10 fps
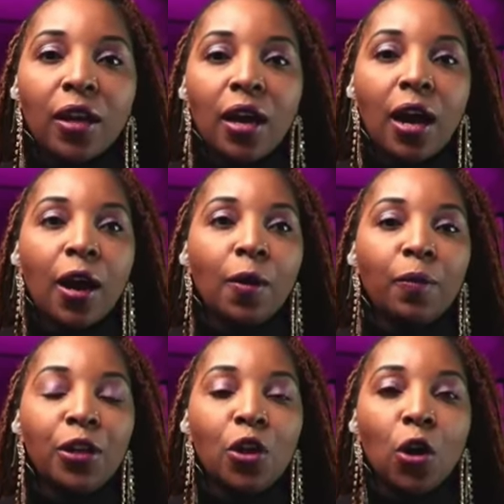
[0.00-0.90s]
uh,
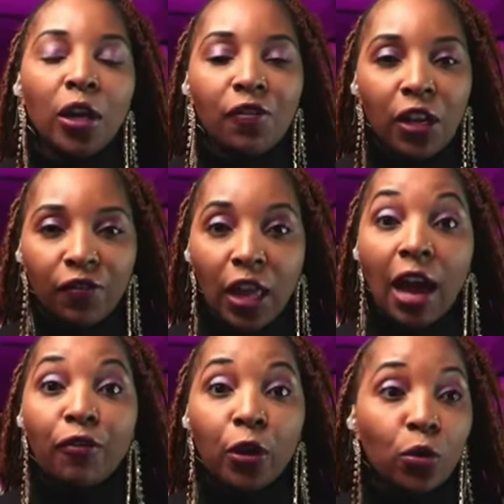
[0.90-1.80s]
you know, even if they
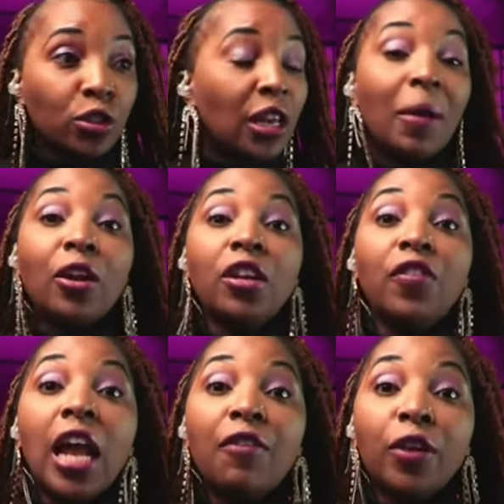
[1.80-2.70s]
have wrinkles. They might not
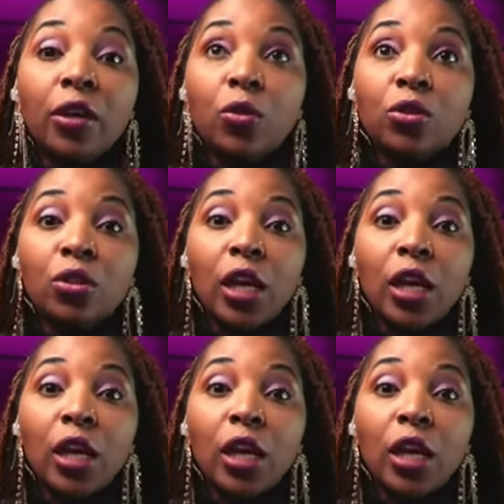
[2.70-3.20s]
even have wrinkles.